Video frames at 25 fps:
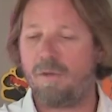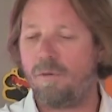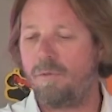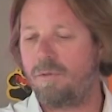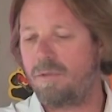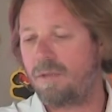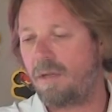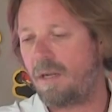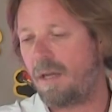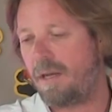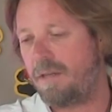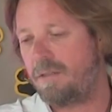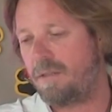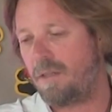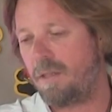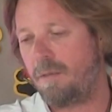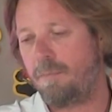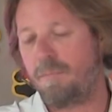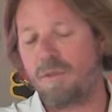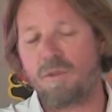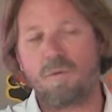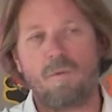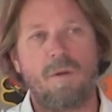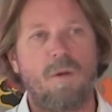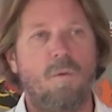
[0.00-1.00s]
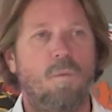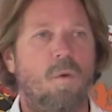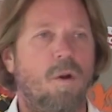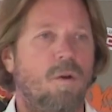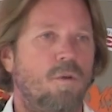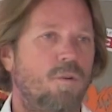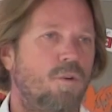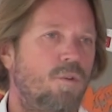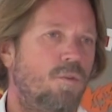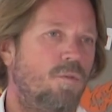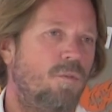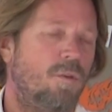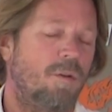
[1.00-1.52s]
be utilizing it between
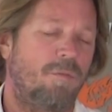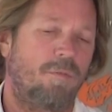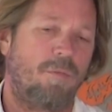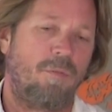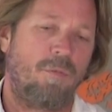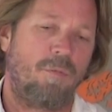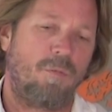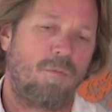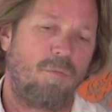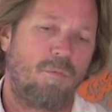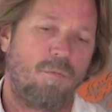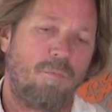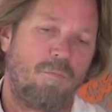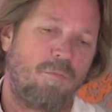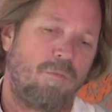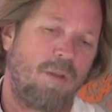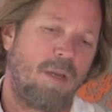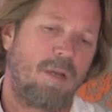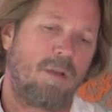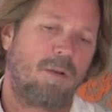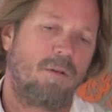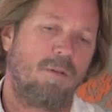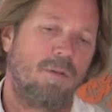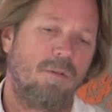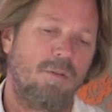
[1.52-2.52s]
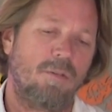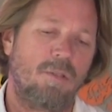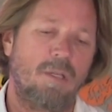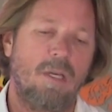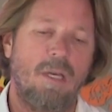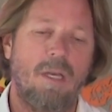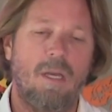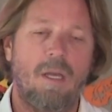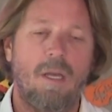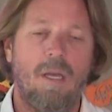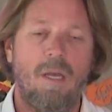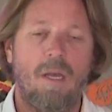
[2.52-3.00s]
one or two different vehicles.